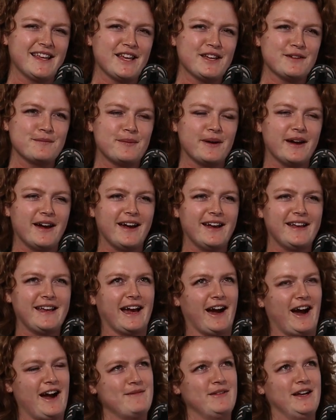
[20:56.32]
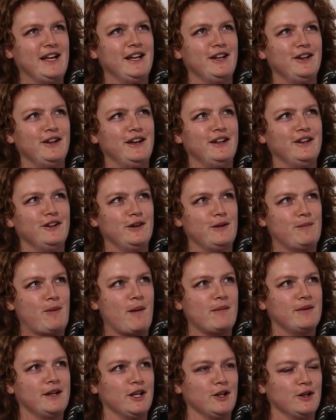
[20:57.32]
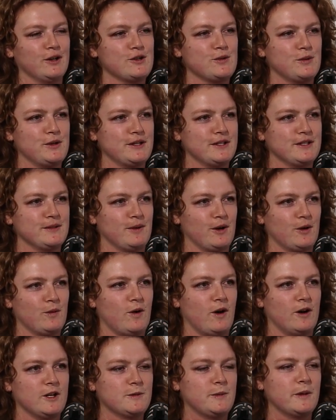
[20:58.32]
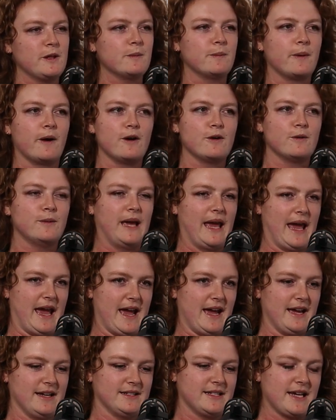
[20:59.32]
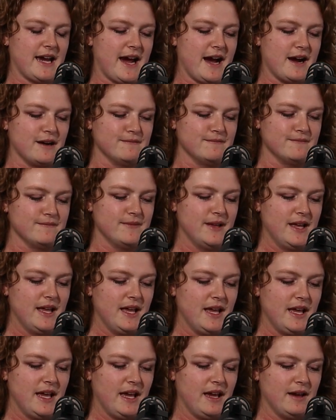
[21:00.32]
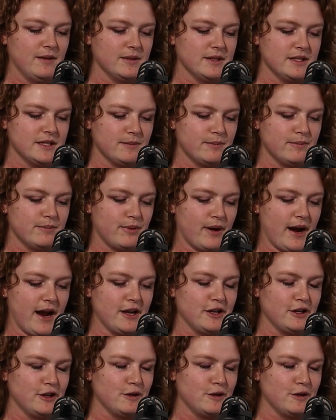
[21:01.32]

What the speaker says: But yeah, I mean, it probably looked worse than what it was. But the boat we had, it was a brand new